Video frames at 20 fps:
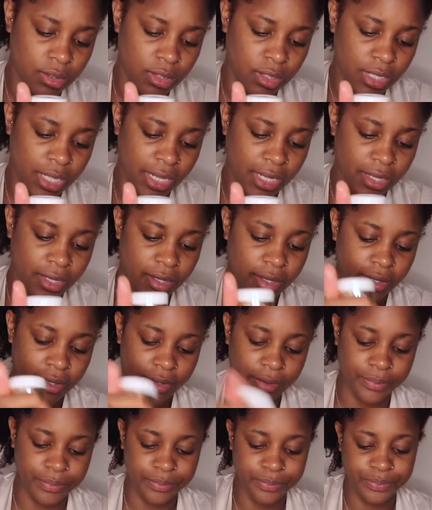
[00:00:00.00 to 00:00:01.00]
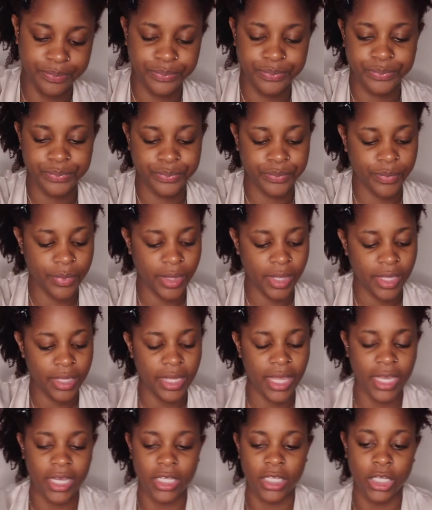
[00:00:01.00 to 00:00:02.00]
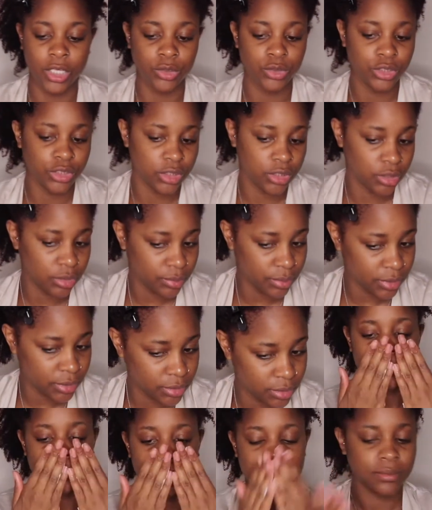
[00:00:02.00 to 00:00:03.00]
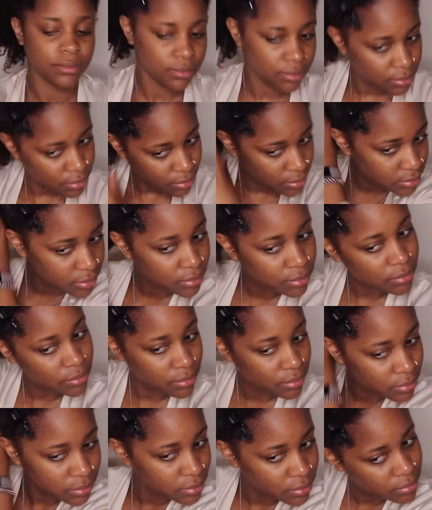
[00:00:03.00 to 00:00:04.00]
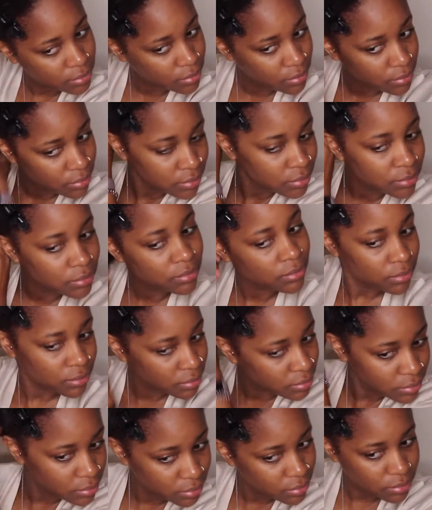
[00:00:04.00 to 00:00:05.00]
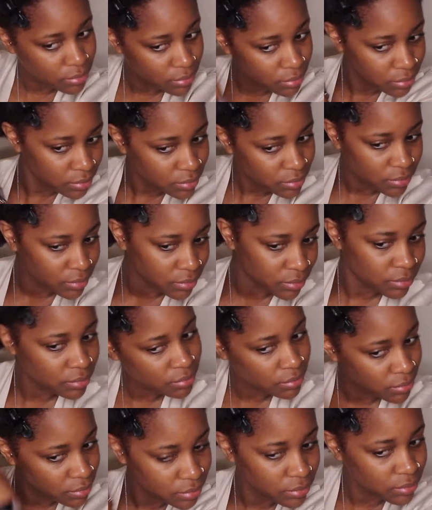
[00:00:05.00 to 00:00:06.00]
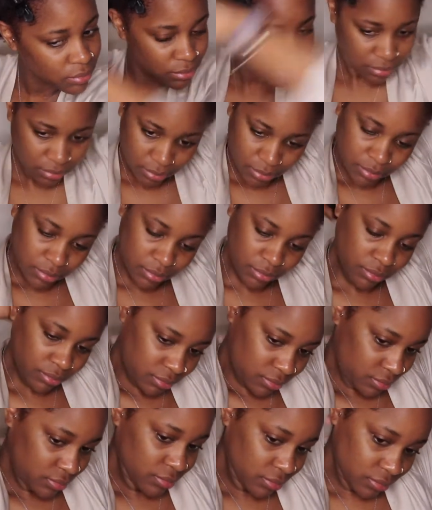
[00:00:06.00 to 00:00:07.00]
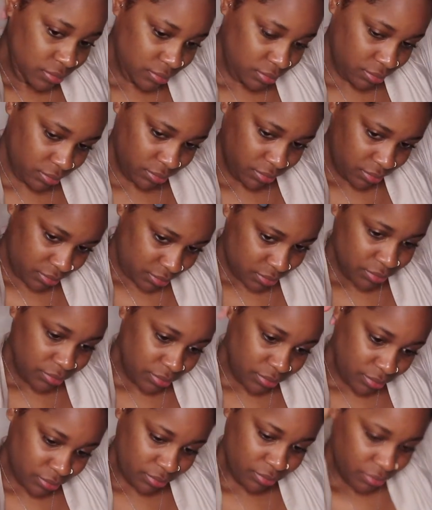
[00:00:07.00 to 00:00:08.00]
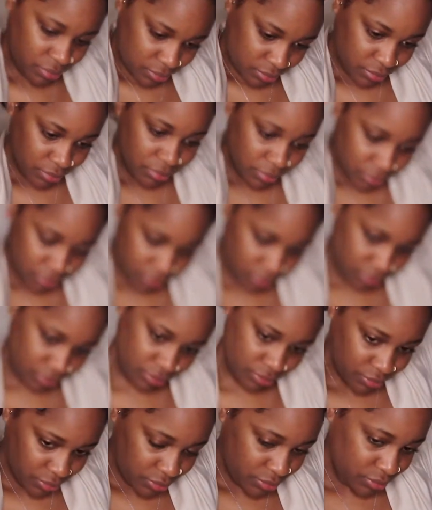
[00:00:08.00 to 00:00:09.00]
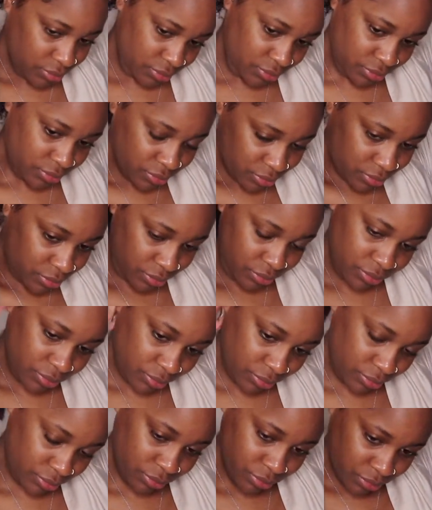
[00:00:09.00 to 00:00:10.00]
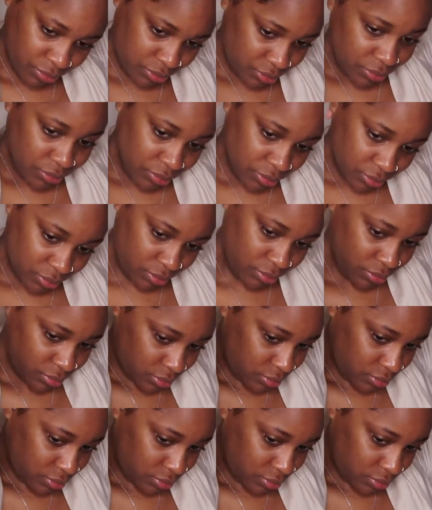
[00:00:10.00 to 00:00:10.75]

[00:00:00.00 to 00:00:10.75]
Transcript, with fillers: Like a uh, like a lotion almost. Excellent for length retention. That's what this collection is all about. So this daily moisturizer is the perfect solution for bringing life back to dry,